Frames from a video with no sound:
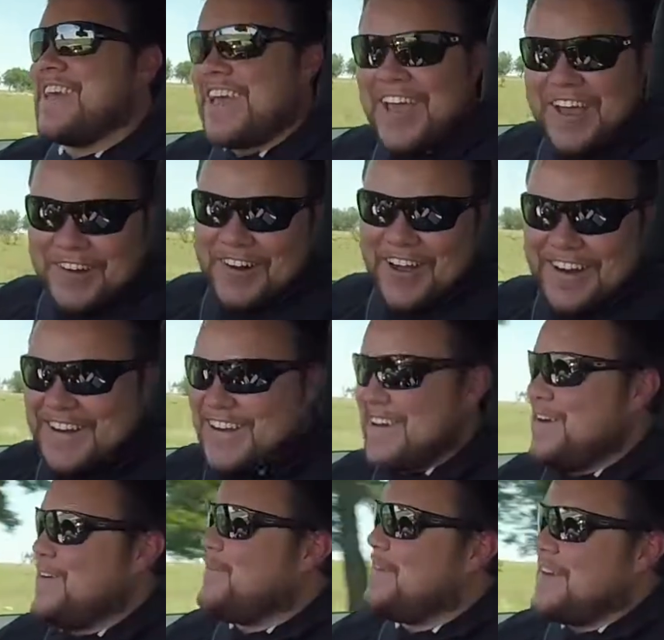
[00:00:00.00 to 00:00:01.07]
weekend right now,
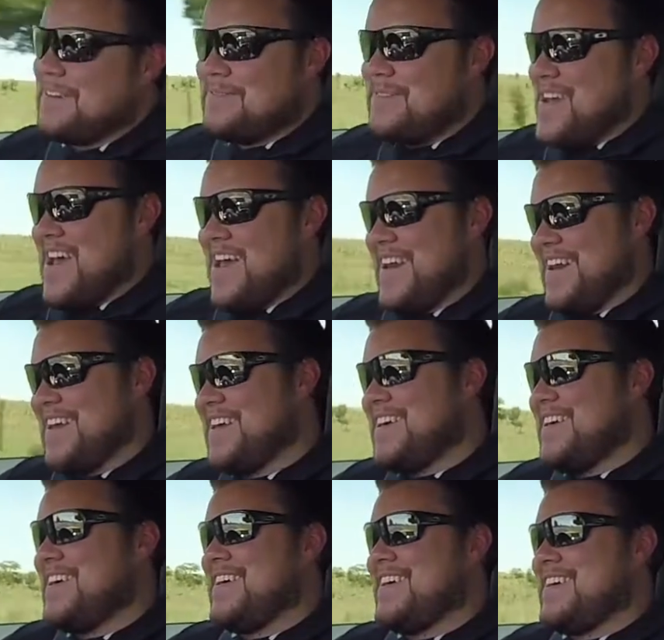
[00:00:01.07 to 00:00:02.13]
but man.
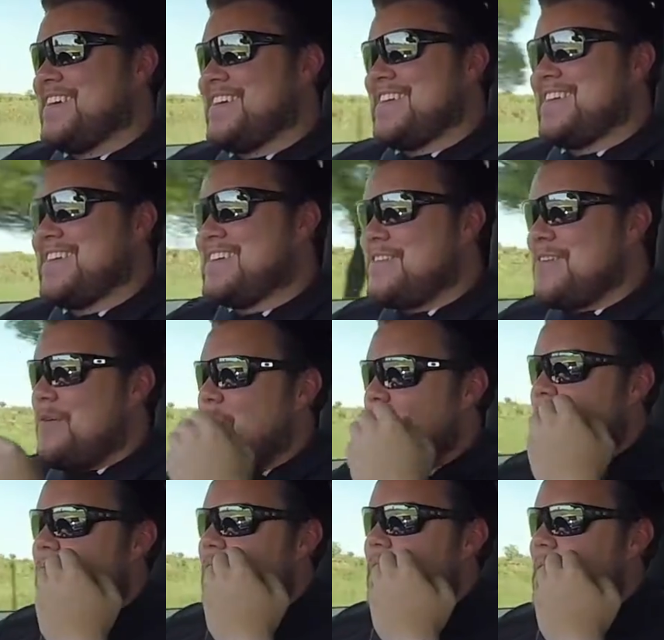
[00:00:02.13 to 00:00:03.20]

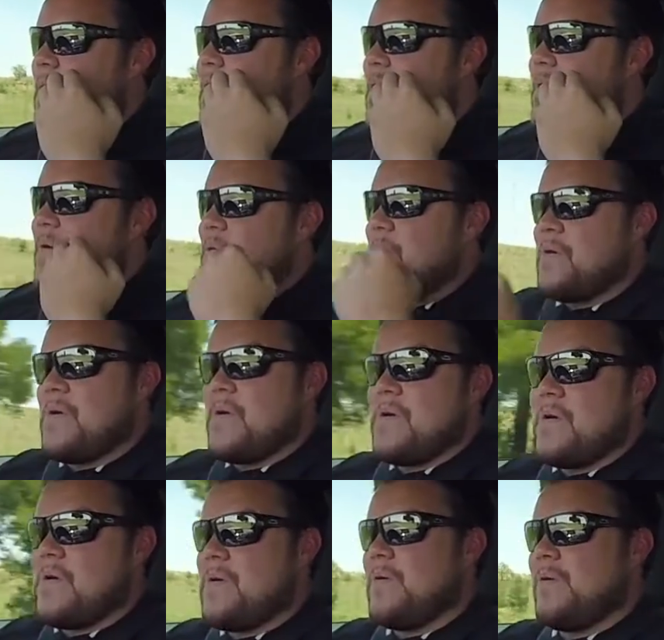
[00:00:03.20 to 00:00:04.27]
Oh,
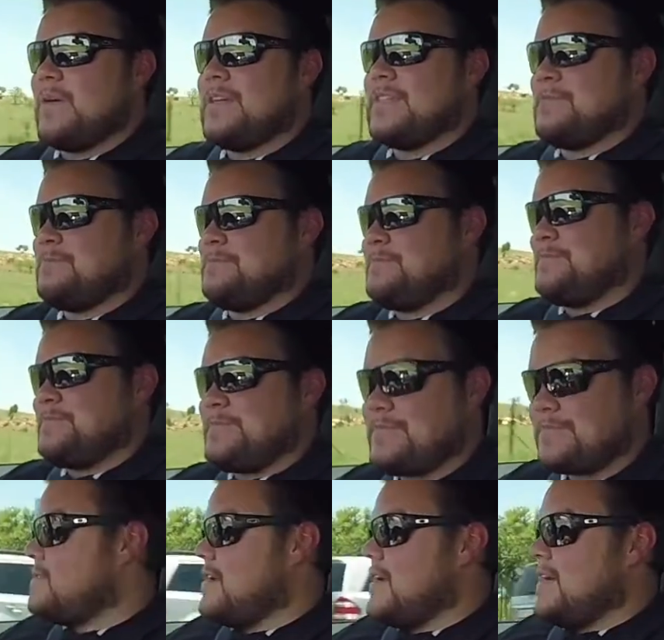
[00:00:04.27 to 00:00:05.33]

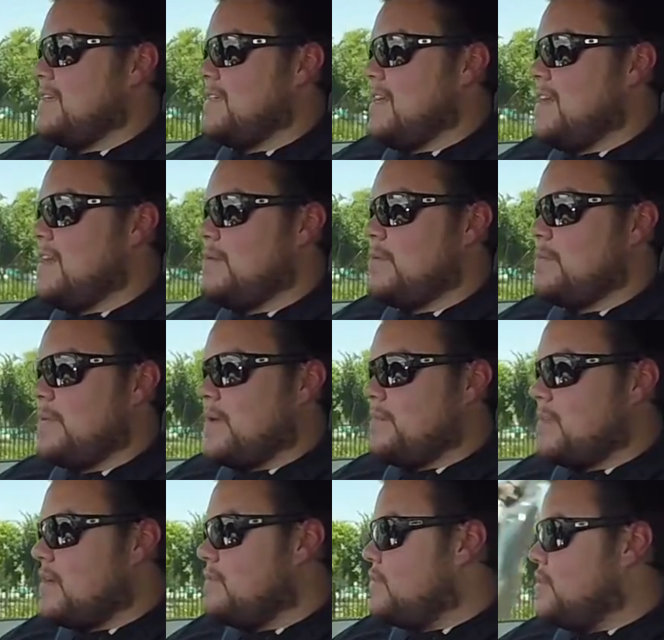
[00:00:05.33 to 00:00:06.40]
woo. Ideally, what
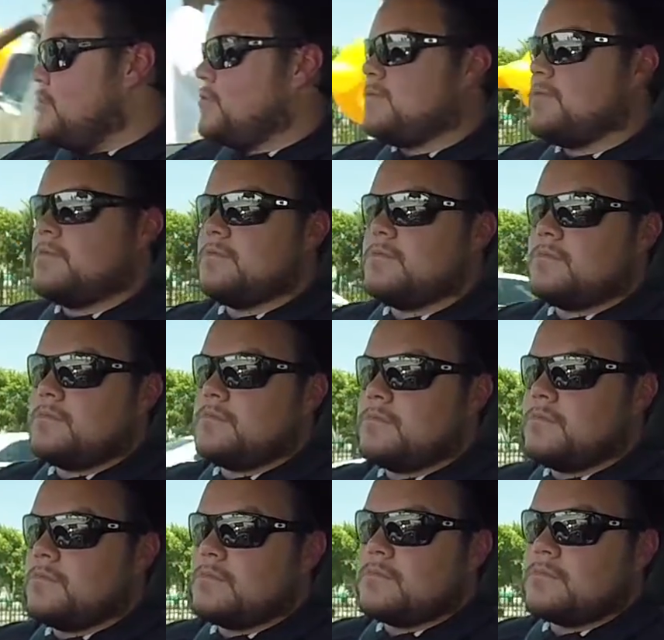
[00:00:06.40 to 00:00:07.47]
BMW
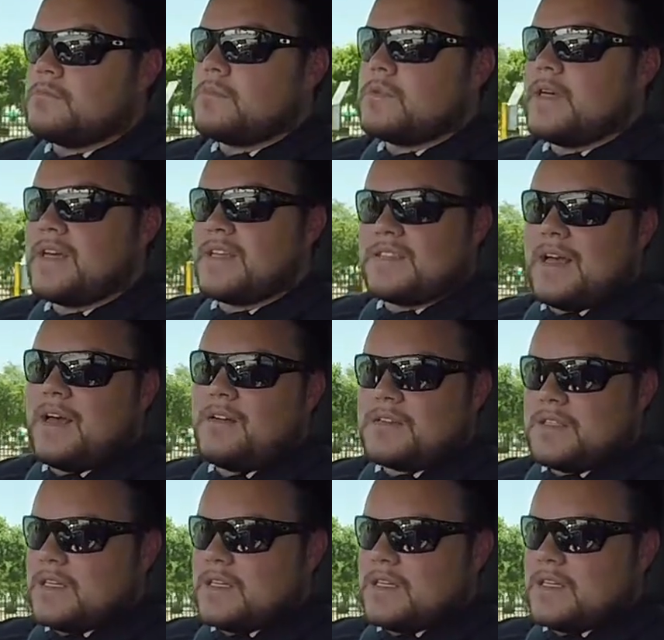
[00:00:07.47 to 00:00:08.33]
excels